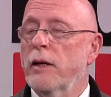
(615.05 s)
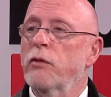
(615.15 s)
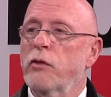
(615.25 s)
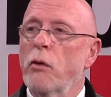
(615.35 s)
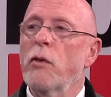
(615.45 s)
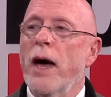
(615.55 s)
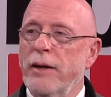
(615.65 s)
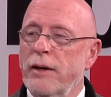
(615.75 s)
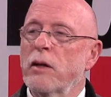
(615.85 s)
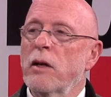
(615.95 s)
And so
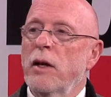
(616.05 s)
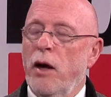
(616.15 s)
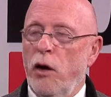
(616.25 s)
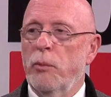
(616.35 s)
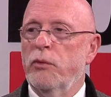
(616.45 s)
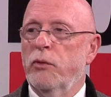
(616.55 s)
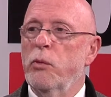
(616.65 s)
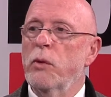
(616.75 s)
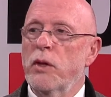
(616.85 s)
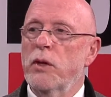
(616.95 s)
that helps
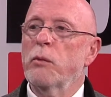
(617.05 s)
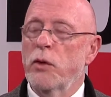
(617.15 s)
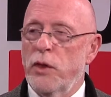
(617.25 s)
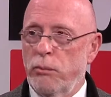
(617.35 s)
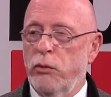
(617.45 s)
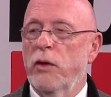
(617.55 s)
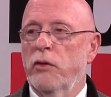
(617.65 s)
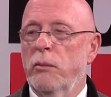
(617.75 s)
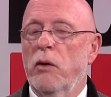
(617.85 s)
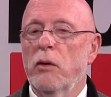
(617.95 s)
with, with the
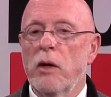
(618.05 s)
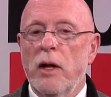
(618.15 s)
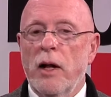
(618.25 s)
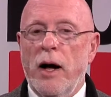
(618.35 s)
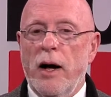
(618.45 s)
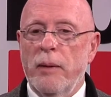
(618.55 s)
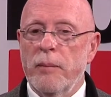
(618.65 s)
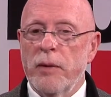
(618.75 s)
principle. Um,